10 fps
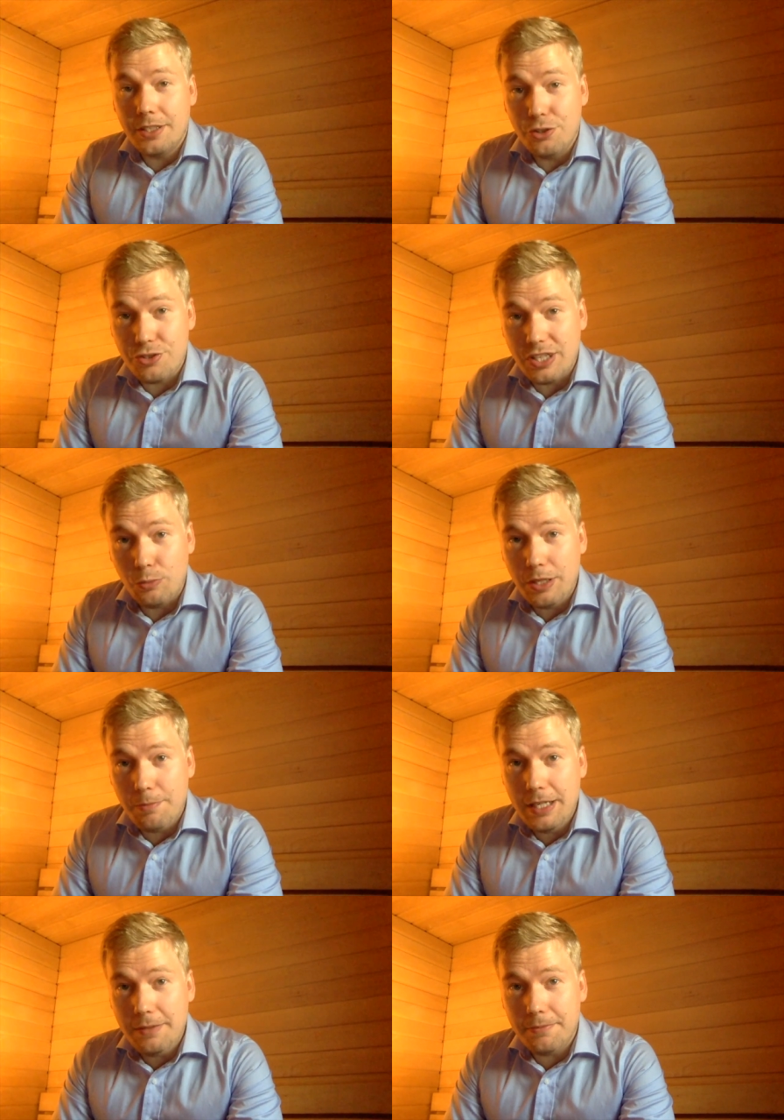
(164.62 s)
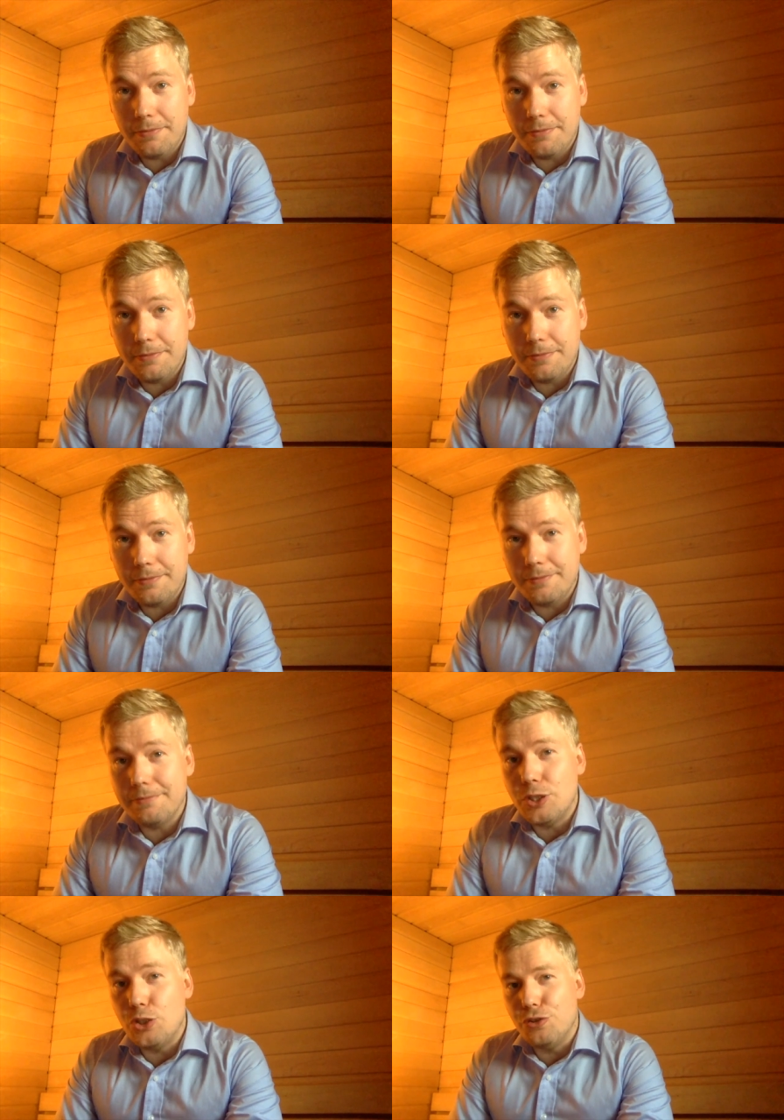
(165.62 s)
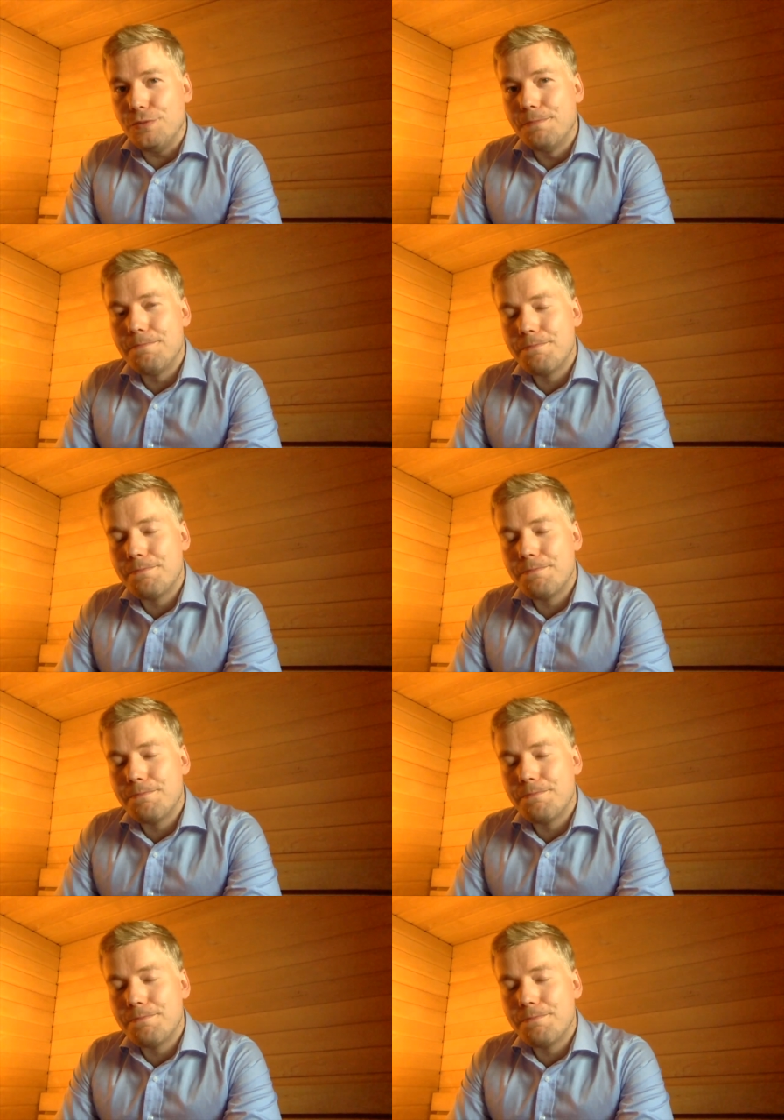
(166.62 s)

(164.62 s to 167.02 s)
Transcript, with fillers: You still with me? Good.